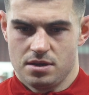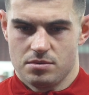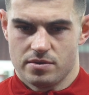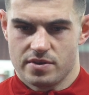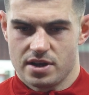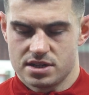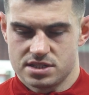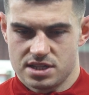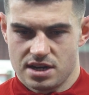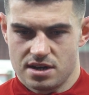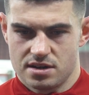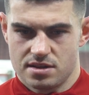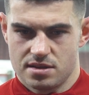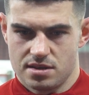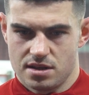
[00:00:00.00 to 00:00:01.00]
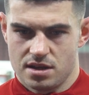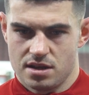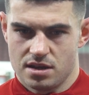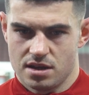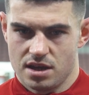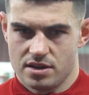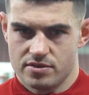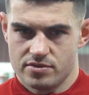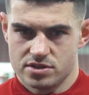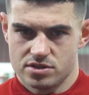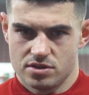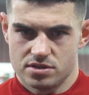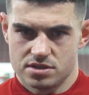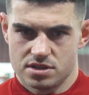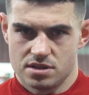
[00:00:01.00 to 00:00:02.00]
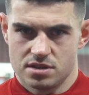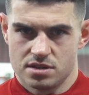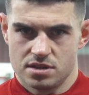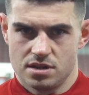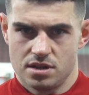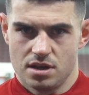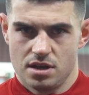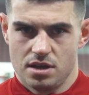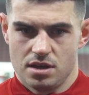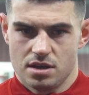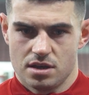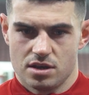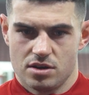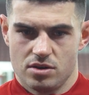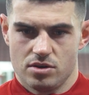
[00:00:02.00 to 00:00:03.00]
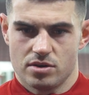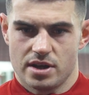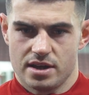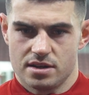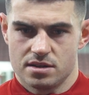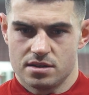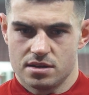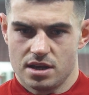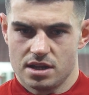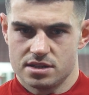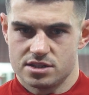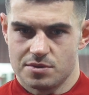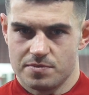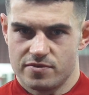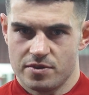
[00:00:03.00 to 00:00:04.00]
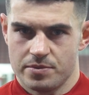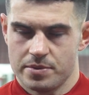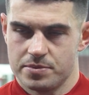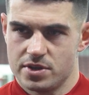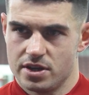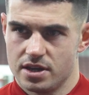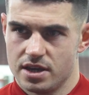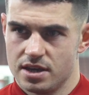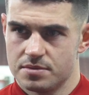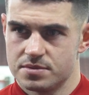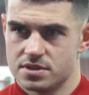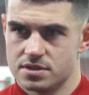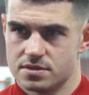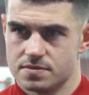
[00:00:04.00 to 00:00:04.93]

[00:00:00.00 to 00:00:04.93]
We've got to start getting results and, you know, getting something from them tight games.